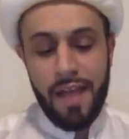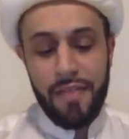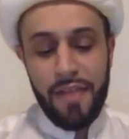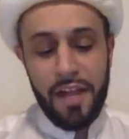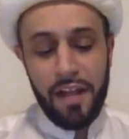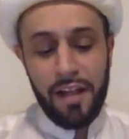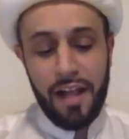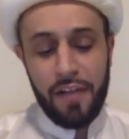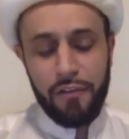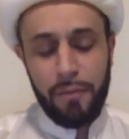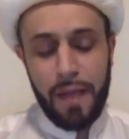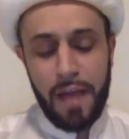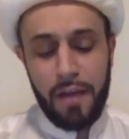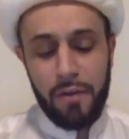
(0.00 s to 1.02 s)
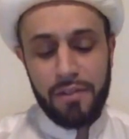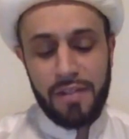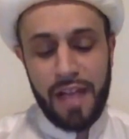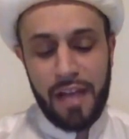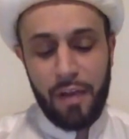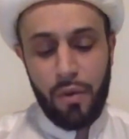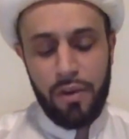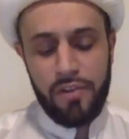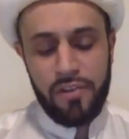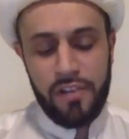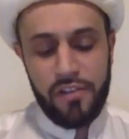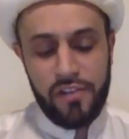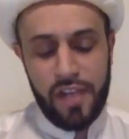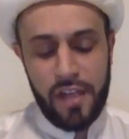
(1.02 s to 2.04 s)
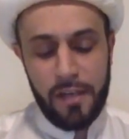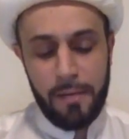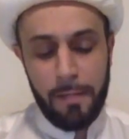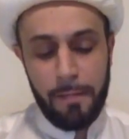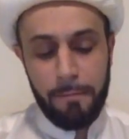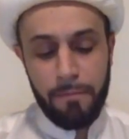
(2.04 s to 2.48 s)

And then Allah subhanahu wa ta'ala, what does He say?